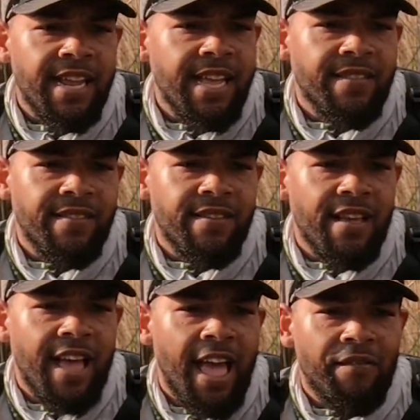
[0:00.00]
it's a
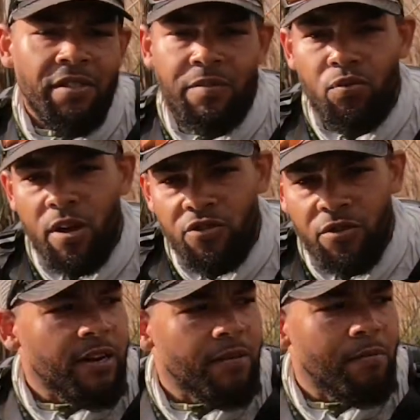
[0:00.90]
heavily
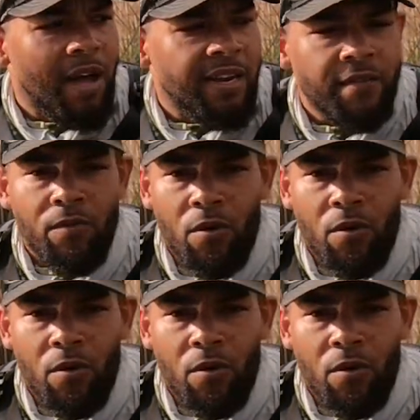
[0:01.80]
pressured body of